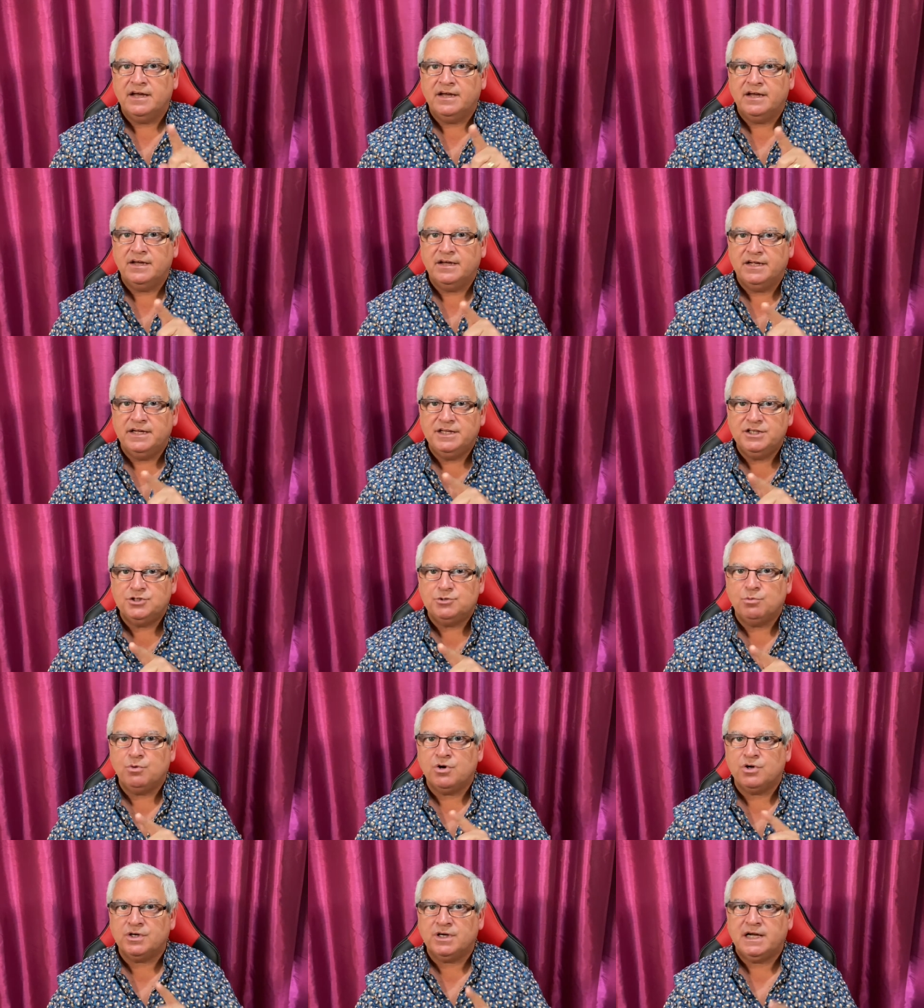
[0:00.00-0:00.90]
each
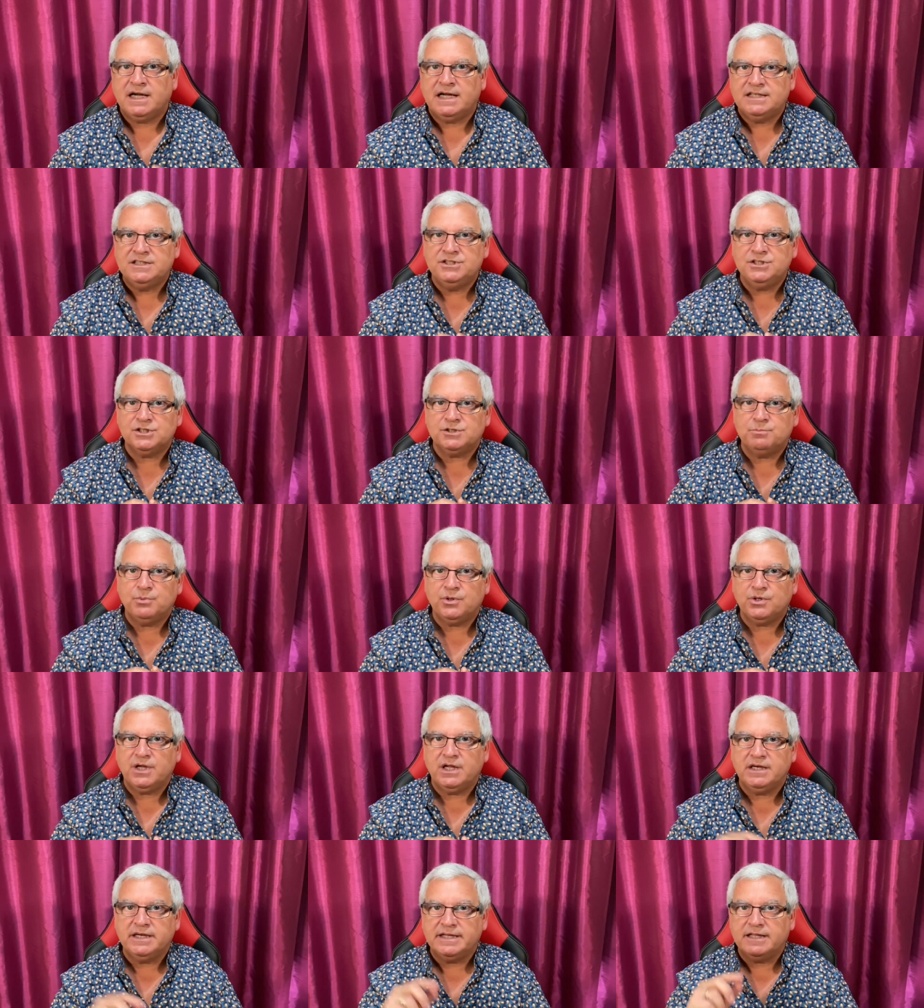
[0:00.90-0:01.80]
one, and just
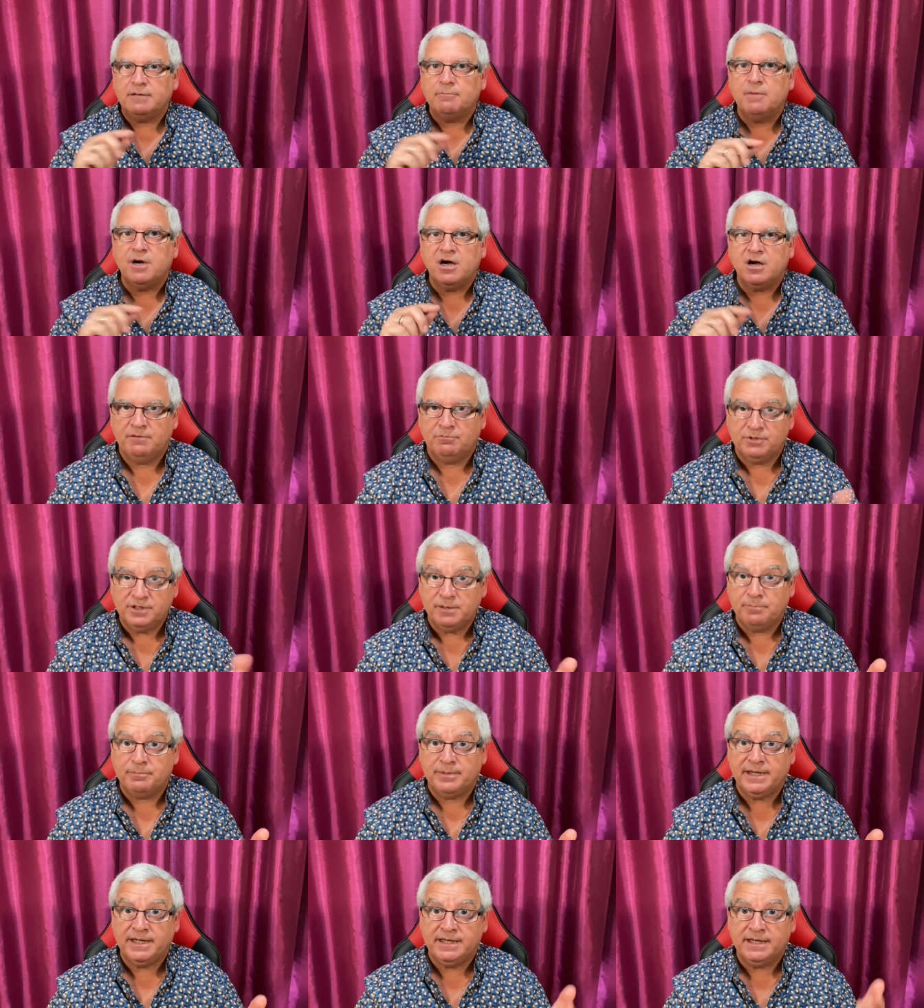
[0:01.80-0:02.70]
put a little mark with a
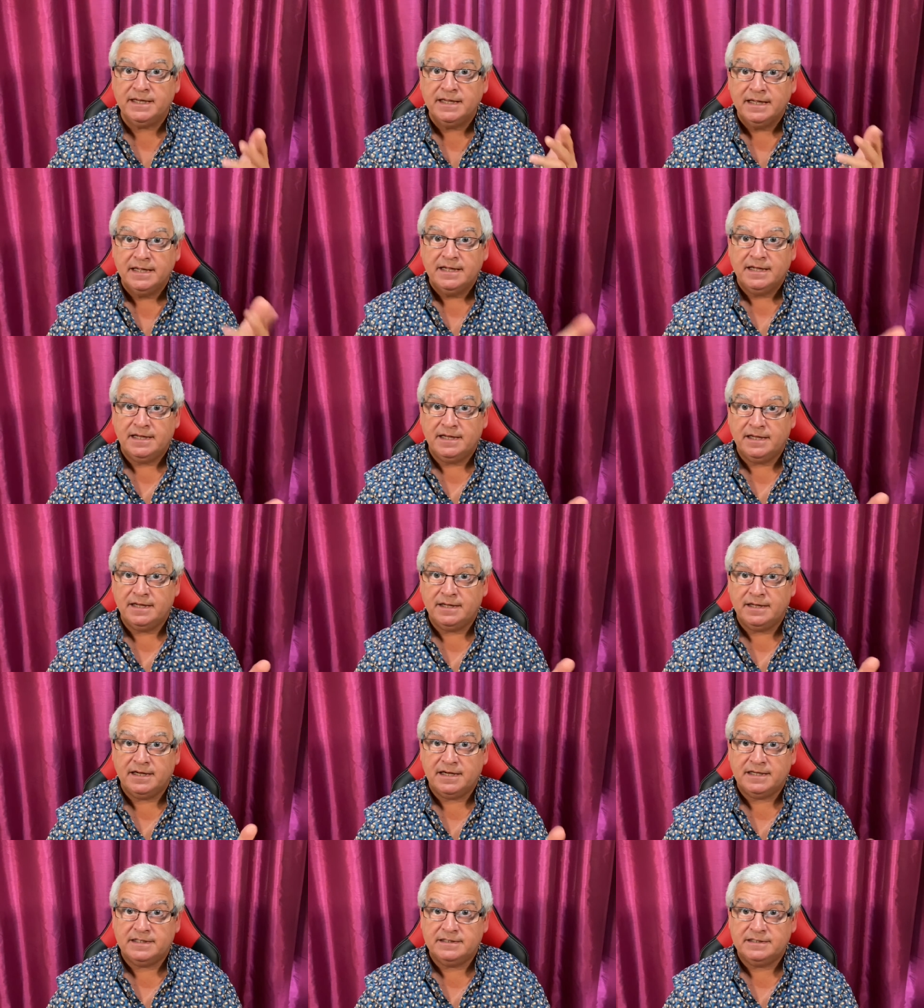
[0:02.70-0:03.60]
pen
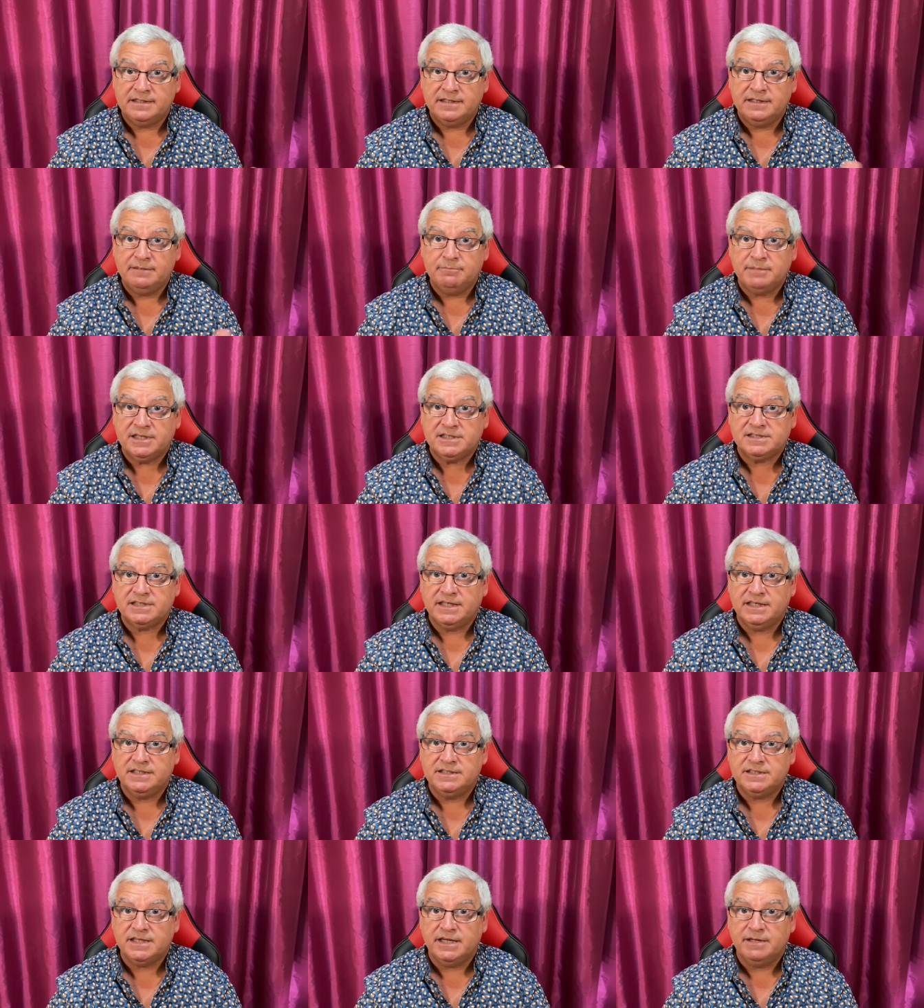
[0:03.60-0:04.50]
and the
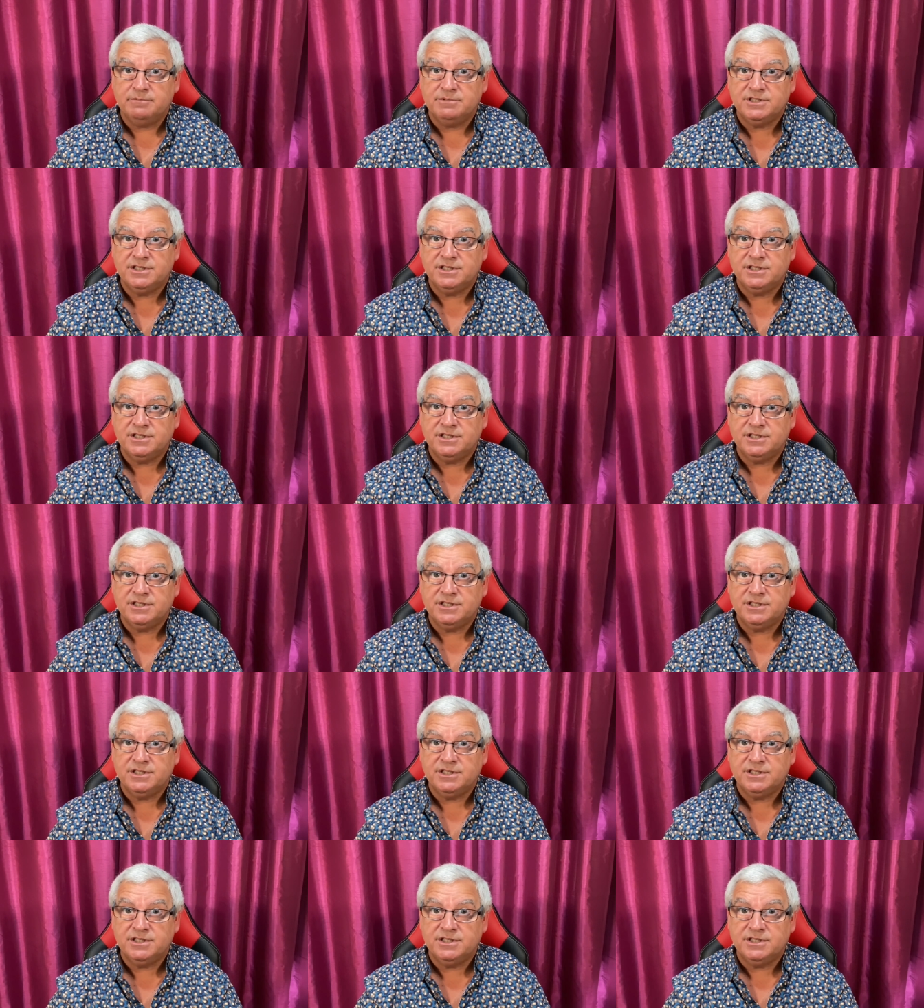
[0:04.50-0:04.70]
masking tape.